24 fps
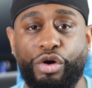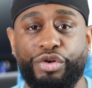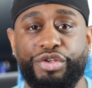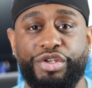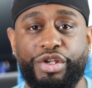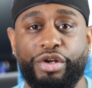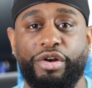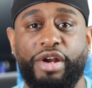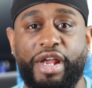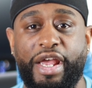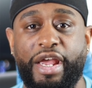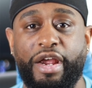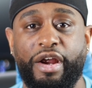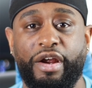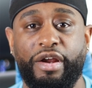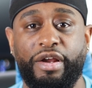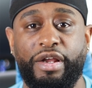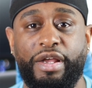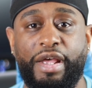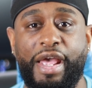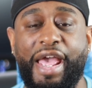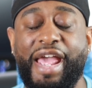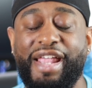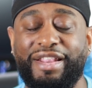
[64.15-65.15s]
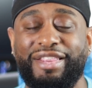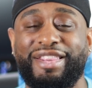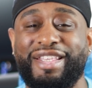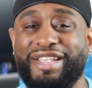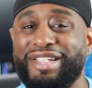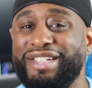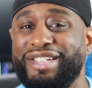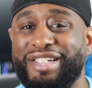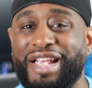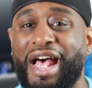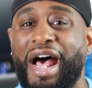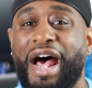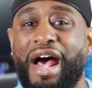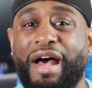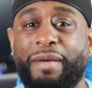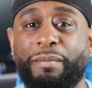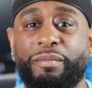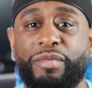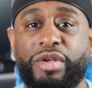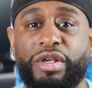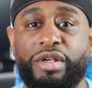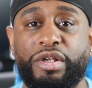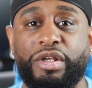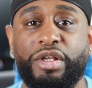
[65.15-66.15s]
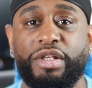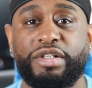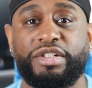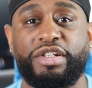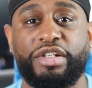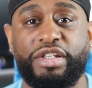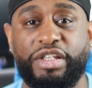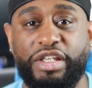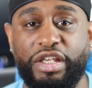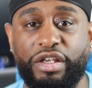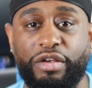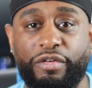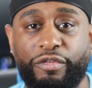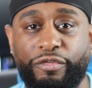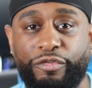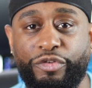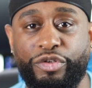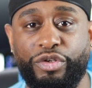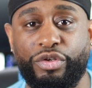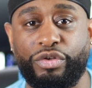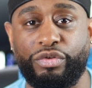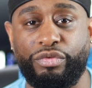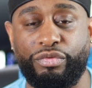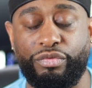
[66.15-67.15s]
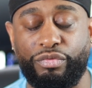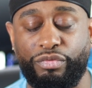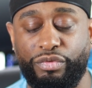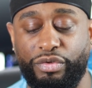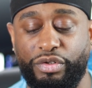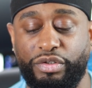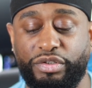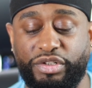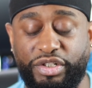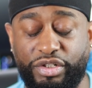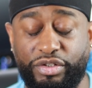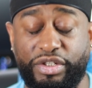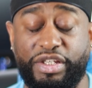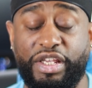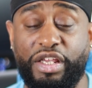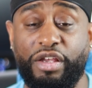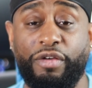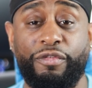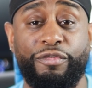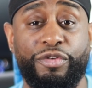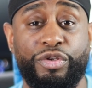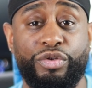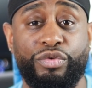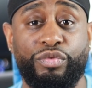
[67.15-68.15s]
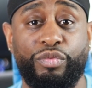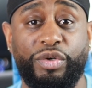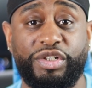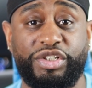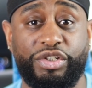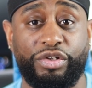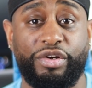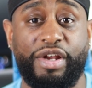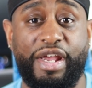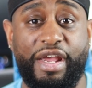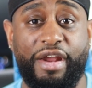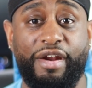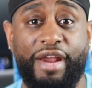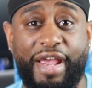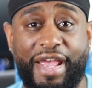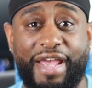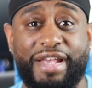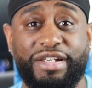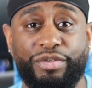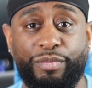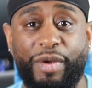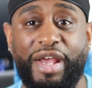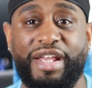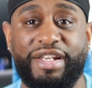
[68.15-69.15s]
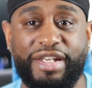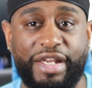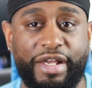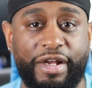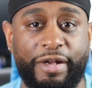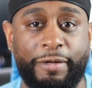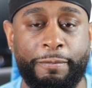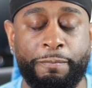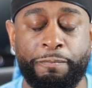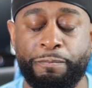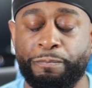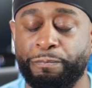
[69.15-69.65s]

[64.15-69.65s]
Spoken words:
on your hair at this time to give you what your hair has right now?